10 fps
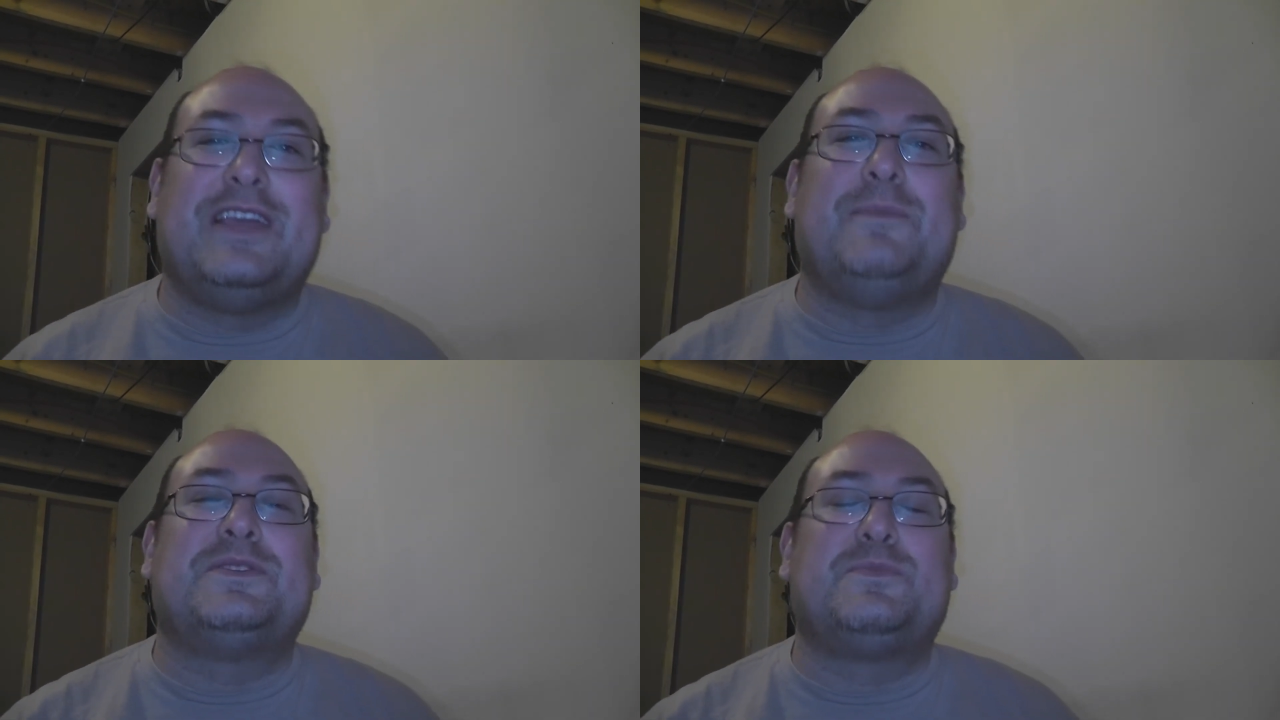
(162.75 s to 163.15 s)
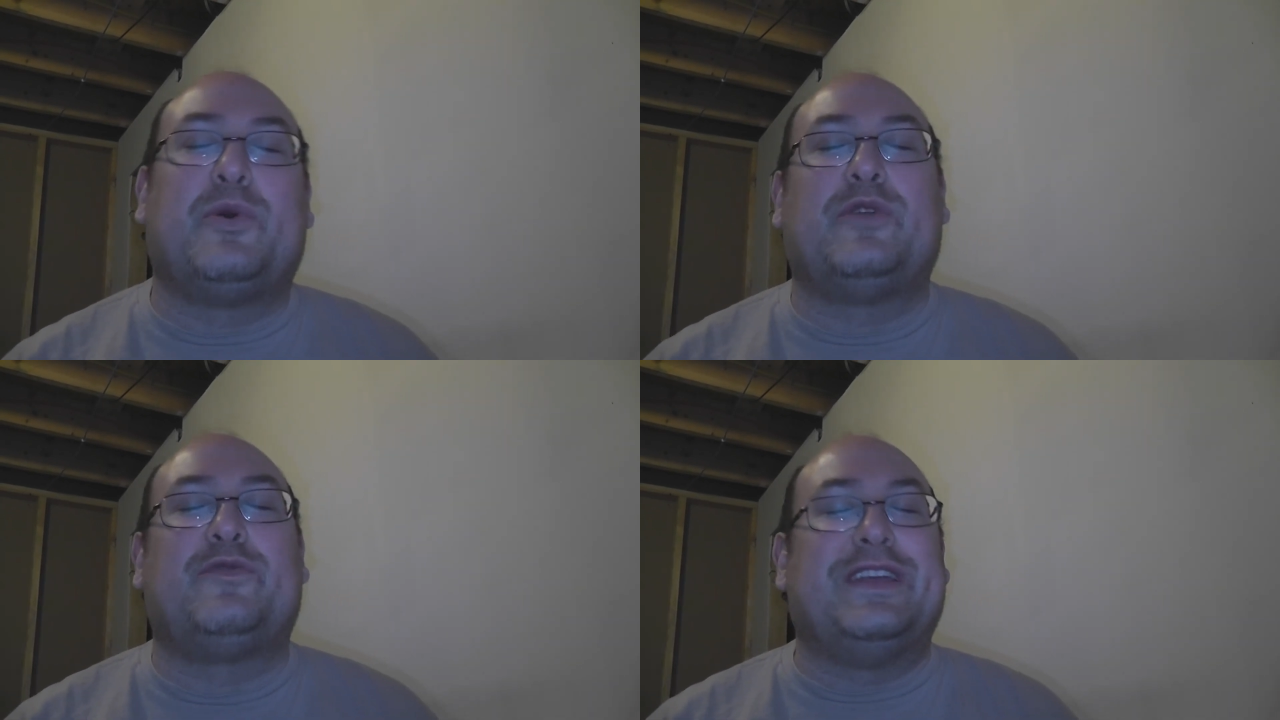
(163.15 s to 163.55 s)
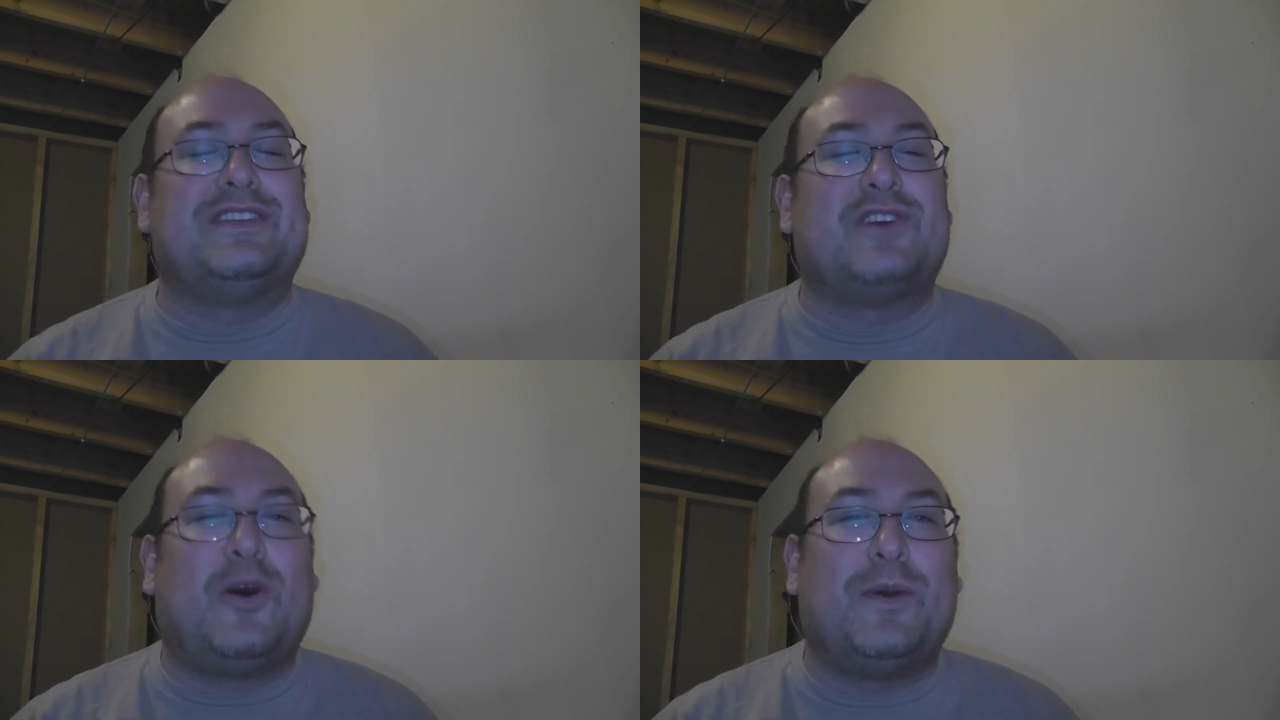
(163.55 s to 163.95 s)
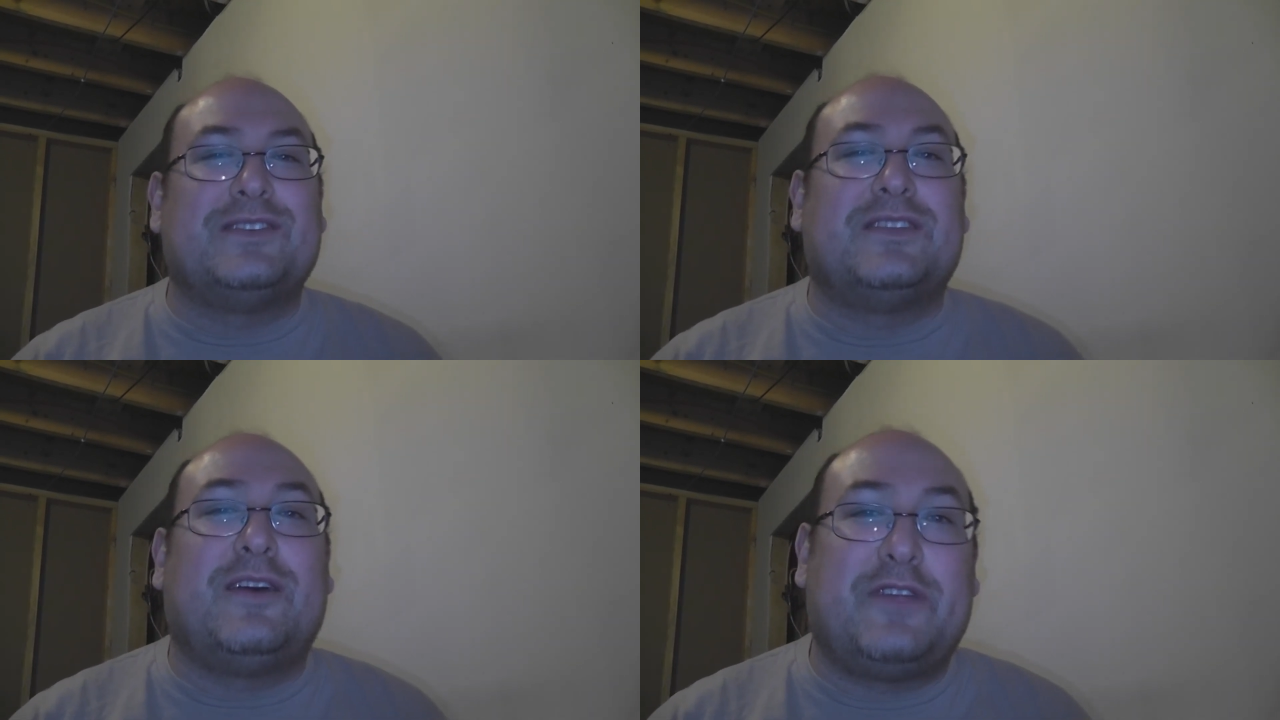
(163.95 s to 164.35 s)
Keep it spoiler free as
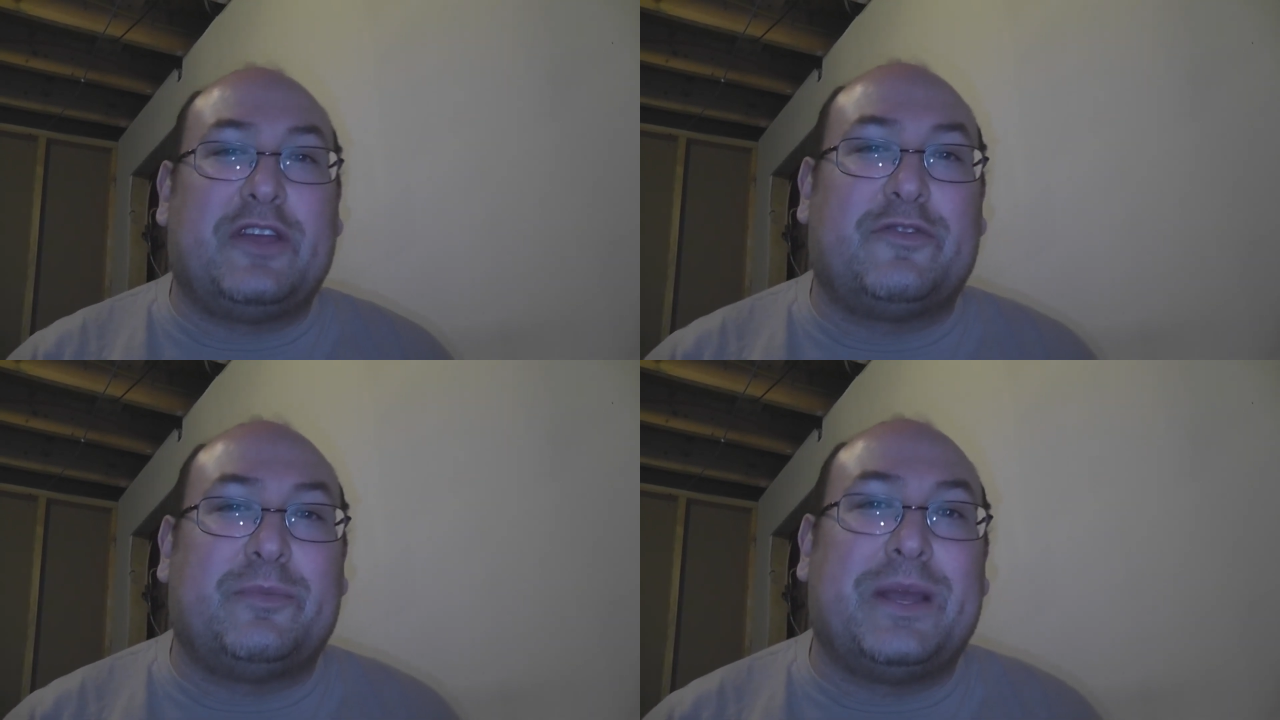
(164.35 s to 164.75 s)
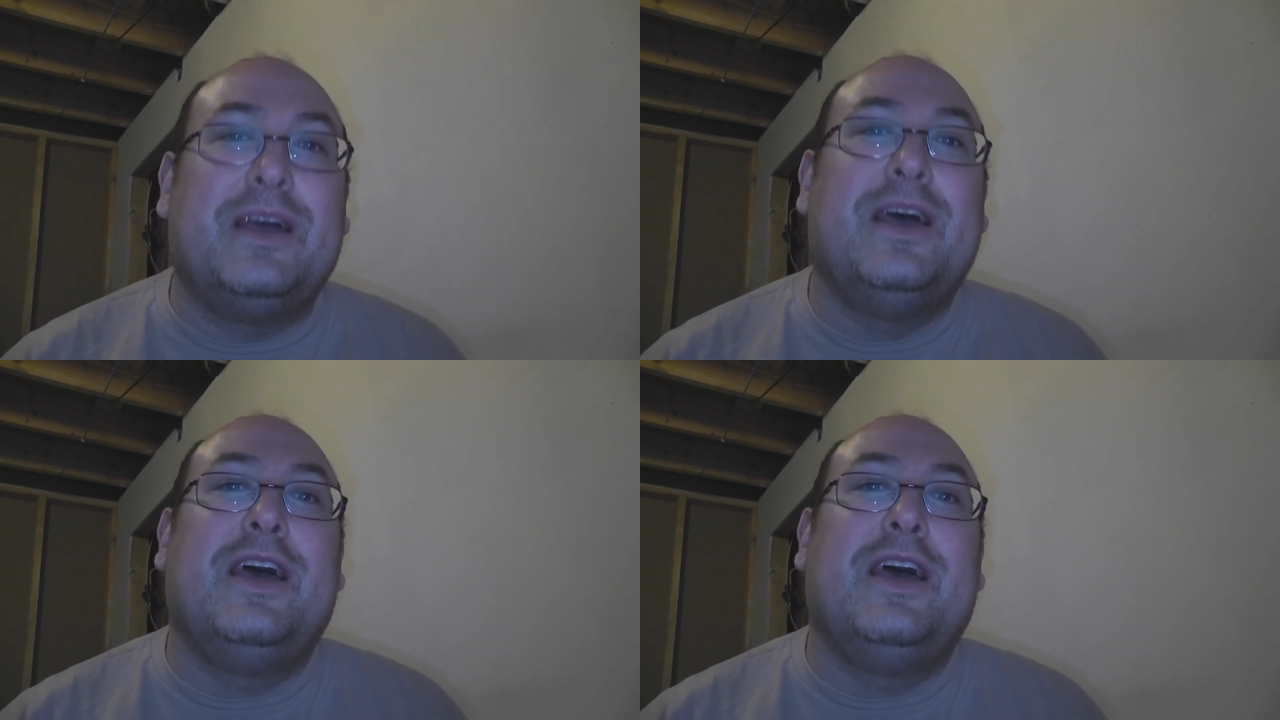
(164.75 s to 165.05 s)
always. Love to hear from you.